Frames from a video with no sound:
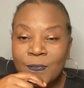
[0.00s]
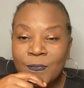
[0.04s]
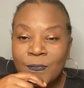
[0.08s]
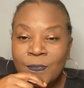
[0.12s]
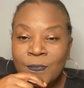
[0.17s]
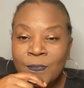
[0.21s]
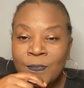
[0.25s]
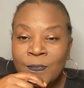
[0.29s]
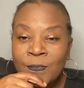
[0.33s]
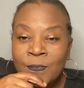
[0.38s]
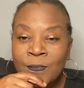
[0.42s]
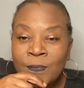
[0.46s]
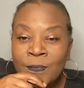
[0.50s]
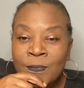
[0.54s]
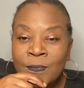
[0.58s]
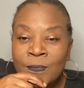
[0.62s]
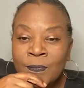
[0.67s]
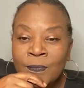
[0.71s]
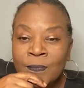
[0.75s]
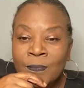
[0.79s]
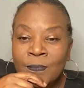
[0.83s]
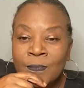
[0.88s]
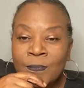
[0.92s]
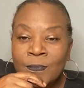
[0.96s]

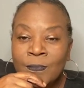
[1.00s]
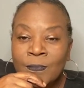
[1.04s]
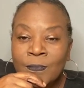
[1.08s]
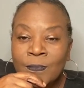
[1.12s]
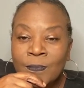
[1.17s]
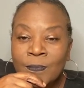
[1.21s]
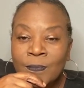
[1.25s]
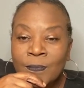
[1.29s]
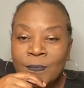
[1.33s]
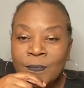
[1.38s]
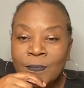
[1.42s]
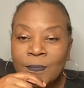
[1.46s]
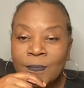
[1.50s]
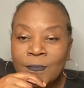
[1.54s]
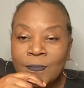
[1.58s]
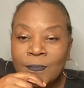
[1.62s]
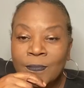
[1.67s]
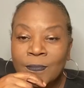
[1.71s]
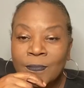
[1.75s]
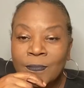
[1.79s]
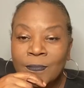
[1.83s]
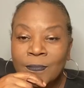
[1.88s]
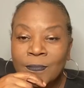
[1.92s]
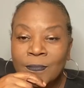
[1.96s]

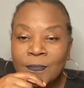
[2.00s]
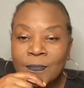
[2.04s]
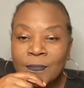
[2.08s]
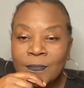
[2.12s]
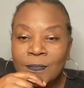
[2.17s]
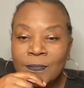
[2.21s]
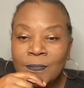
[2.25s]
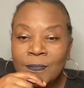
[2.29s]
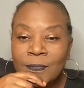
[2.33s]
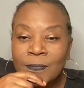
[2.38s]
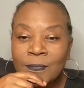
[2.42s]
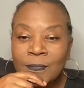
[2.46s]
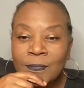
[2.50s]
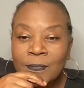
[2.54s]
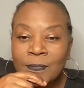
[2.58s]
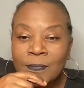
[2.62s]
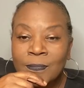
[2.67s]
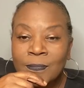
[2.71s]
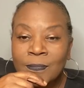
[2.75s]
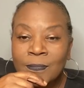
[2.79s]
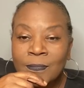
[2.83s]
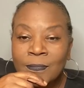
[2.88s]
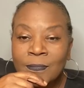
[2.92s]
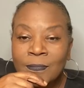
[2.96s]

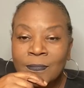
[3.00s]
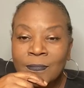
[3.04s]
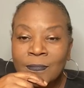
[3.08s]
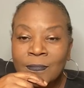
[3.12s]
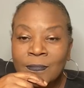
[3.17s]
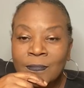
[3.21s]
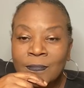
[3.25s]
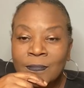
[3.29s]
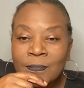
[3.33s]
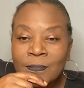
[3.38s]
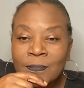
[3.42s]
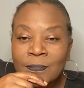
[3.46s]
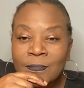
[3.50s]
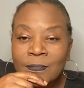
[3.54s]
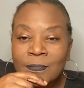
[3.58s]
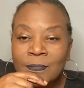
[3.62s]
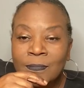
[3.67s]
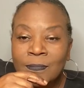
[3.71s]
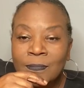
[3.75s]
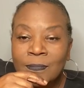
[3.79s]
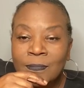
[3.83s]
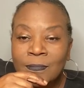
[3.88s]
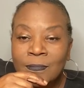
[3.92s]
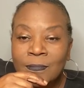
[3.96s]

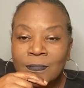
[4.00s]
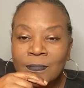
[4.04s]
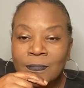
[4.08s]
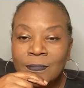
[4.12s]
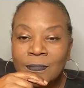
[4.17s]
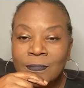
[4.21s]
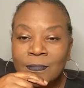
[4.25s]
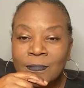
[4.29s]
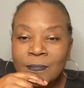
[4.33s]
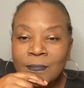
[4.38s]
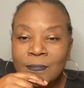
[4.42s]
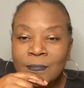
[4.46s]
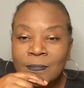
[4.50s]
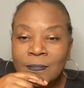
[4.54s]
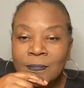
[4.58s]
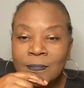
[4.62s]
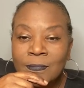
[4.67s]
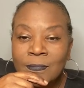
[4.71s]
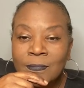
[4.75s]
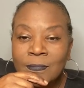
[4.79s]
[no speech]